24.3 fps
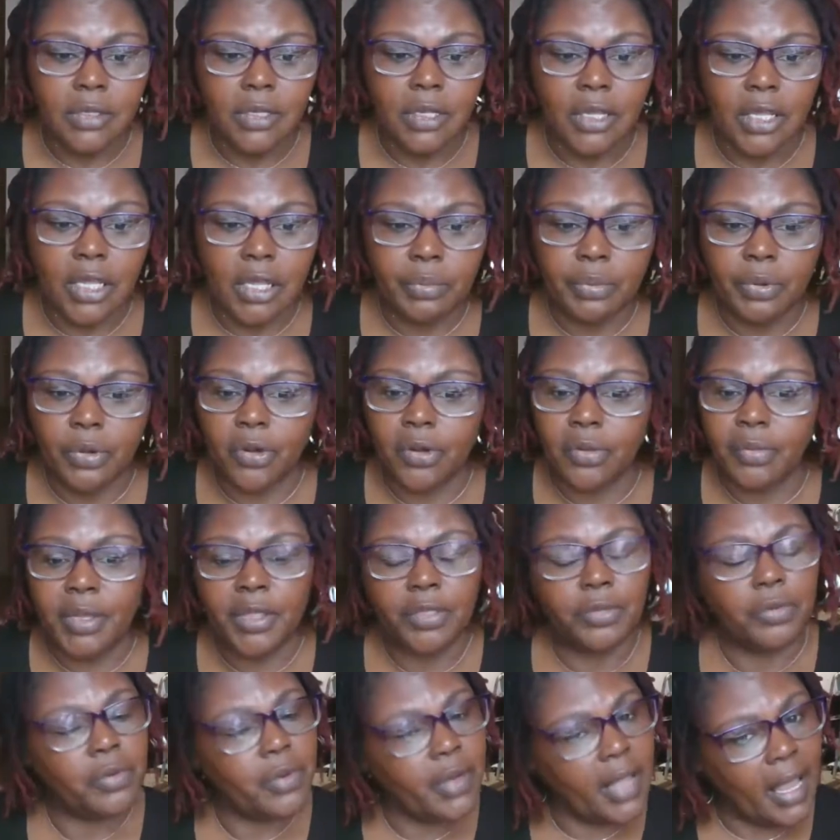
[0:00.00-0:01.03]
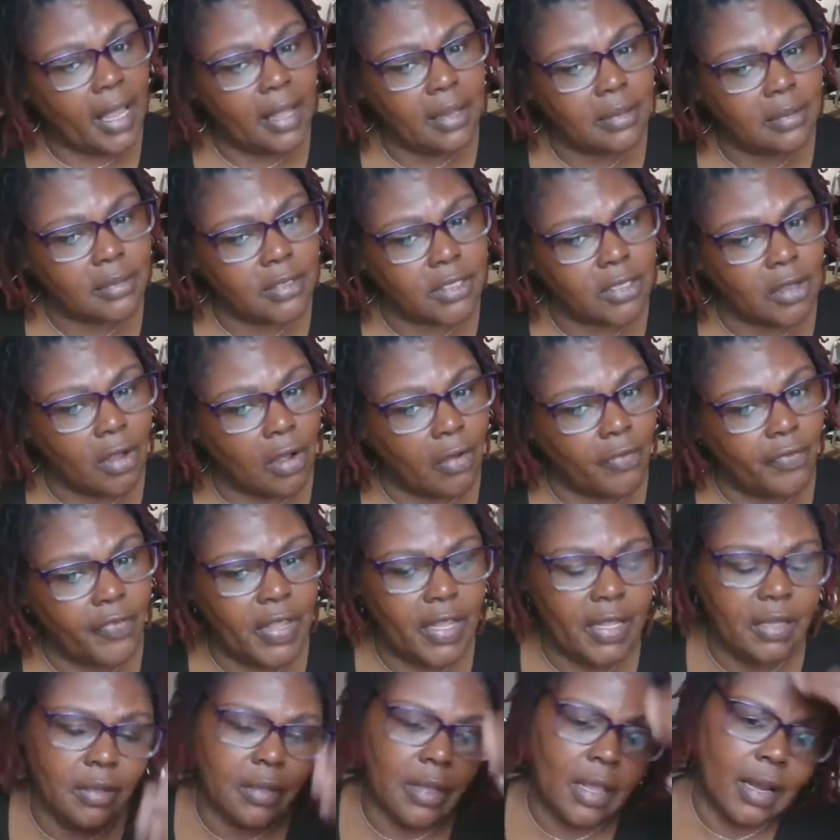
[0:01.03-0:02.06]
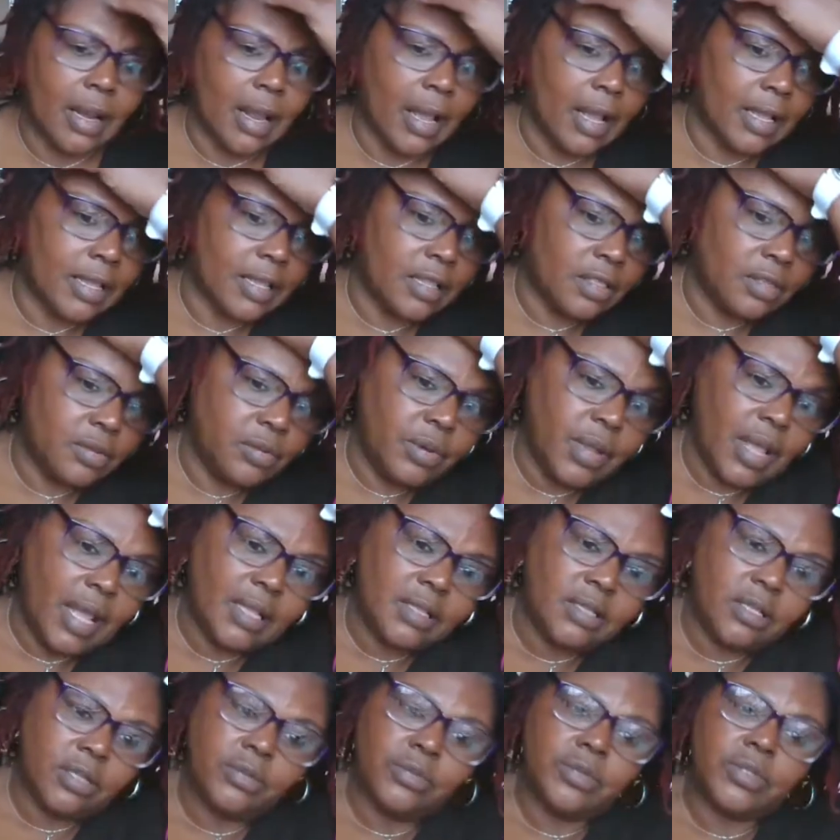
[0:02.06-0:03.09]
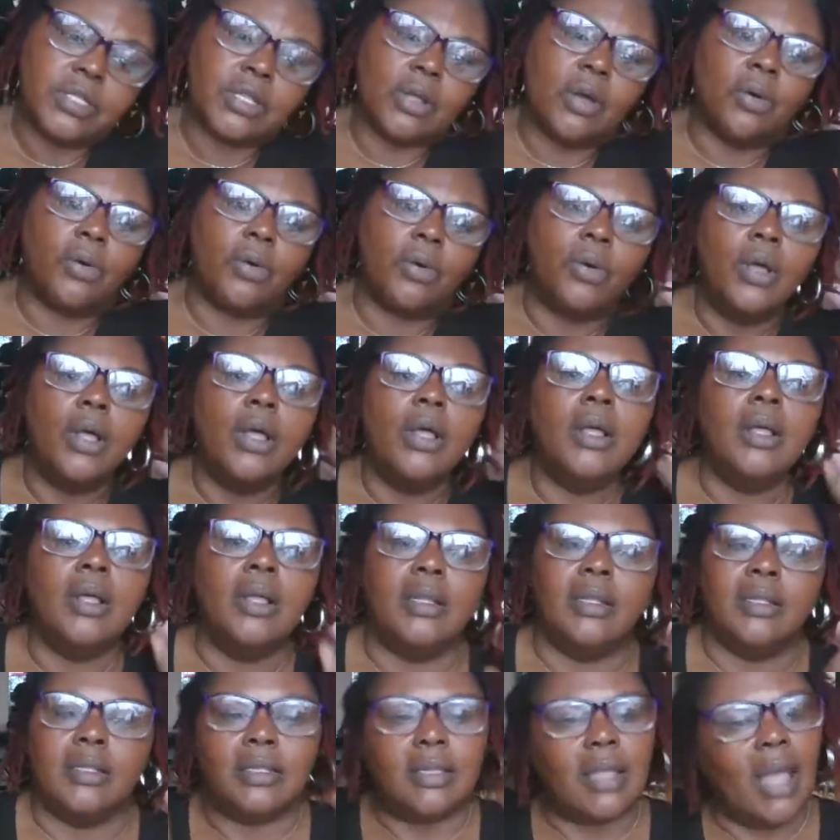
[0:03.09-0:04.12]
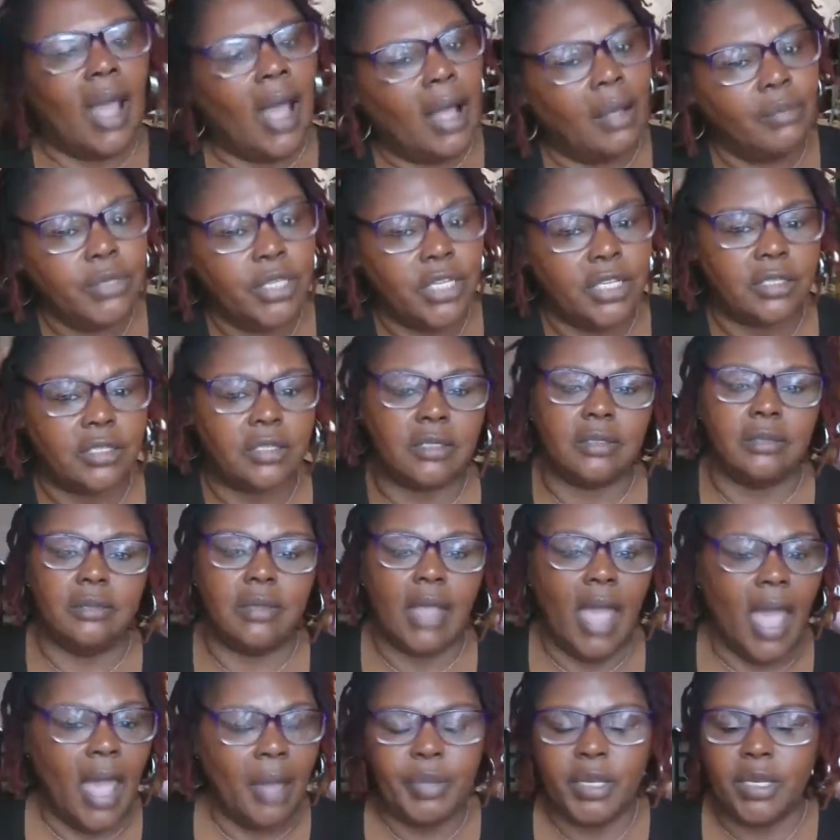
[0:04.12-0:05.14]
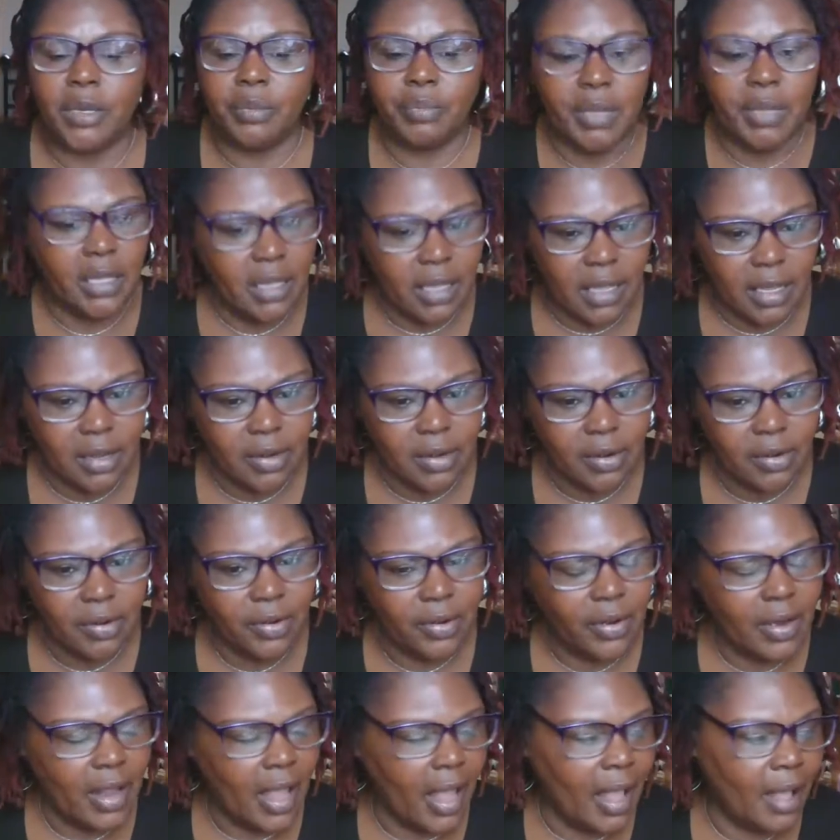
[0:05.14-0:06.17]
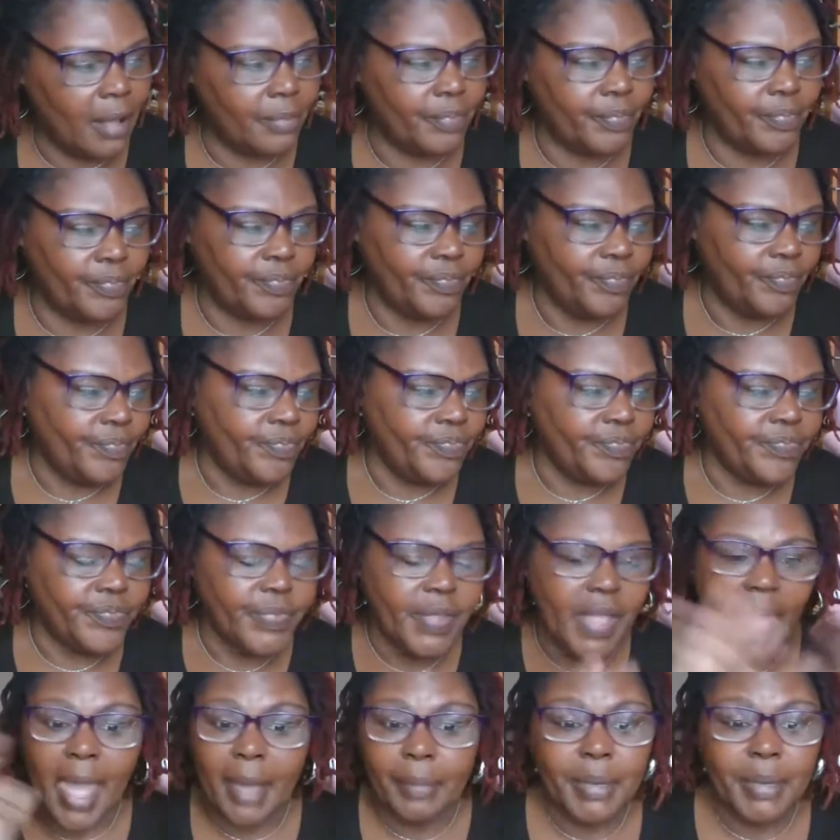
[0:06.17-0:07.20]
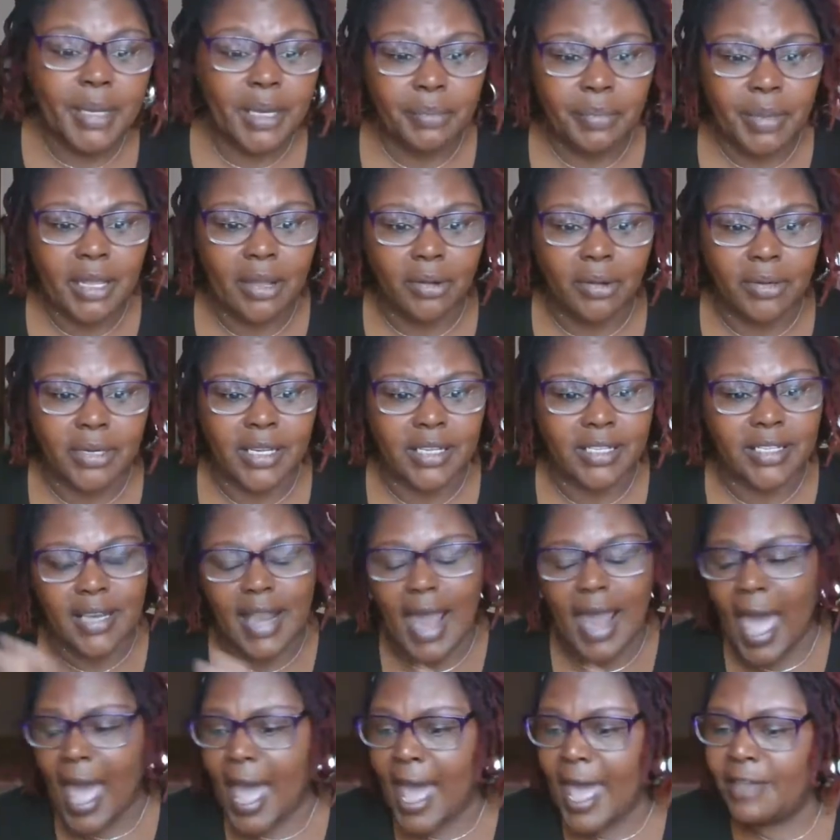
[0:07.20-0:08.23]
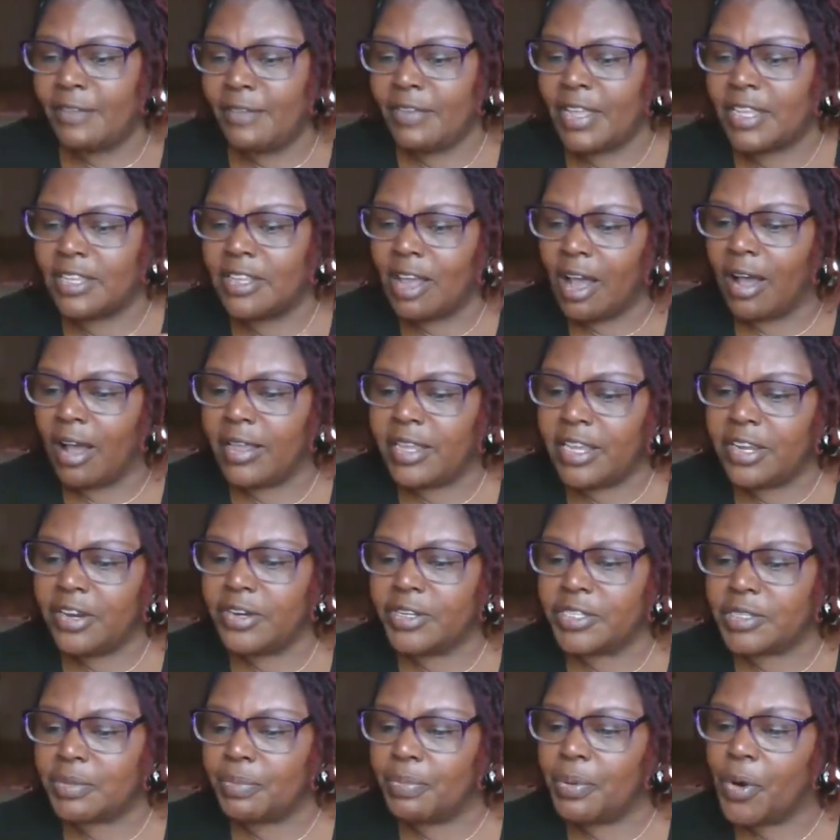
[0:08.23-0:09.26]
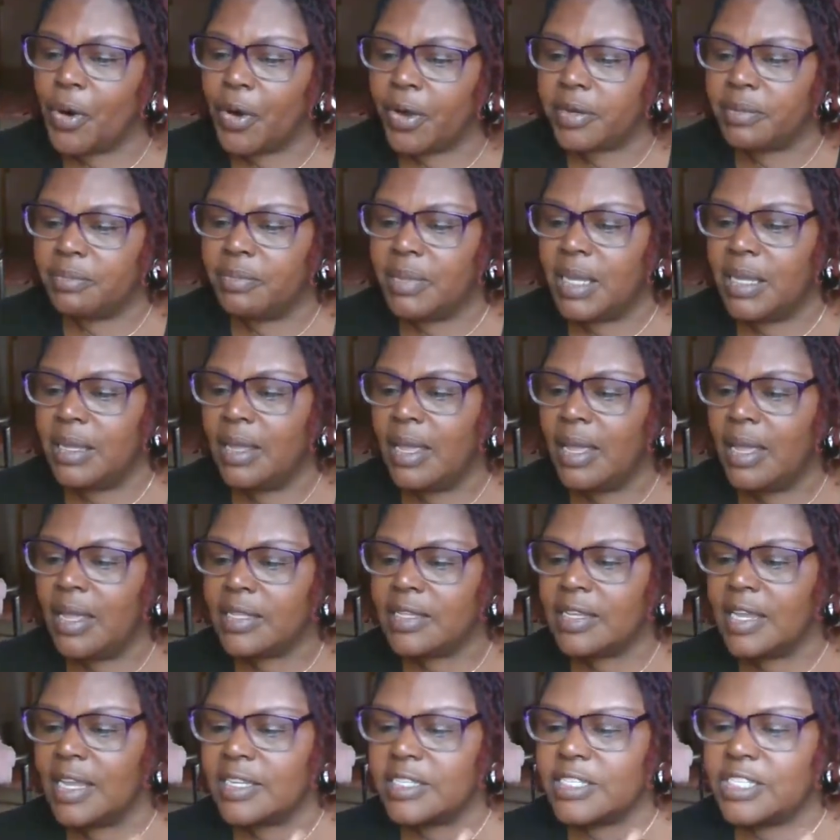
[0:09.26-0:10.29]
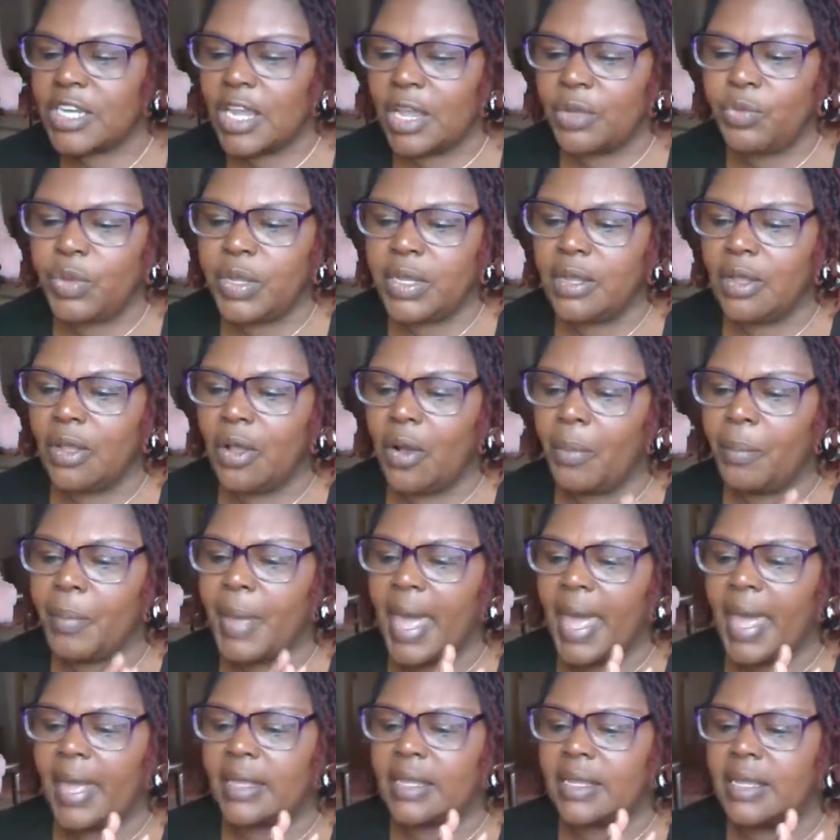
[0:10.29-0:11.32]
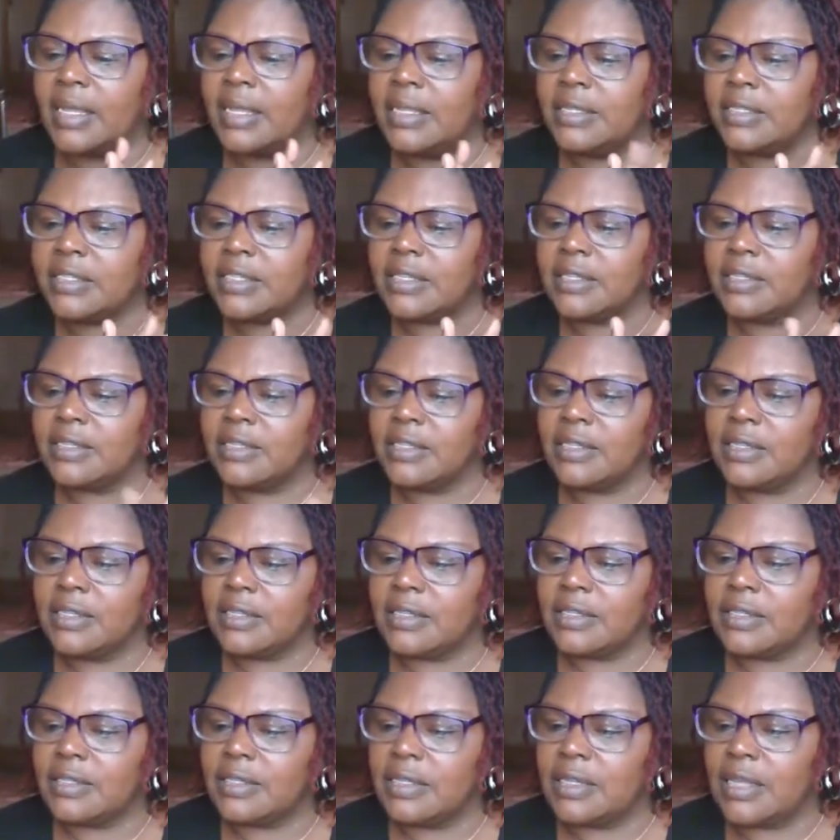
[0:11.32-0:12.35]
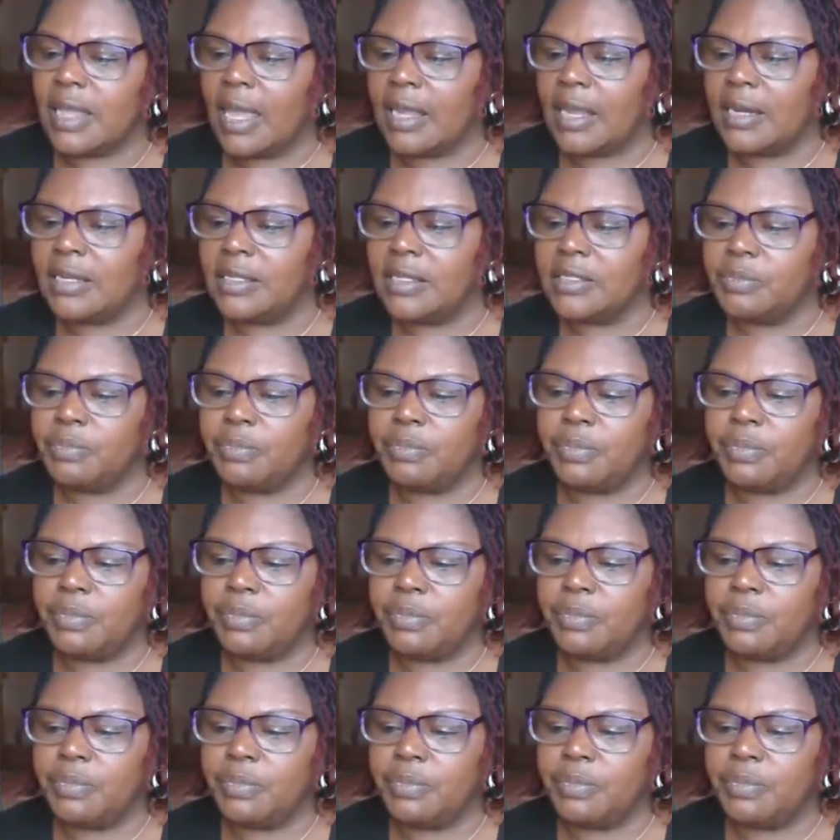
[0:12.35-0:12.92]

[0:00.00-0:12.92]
he pulled me through that. It's all fit that I'll get through that too. So I'm just happy to be here. I'm happy to be on this live and y'all here supporting me. Yes, Jay, we can go back. It's consistency and it's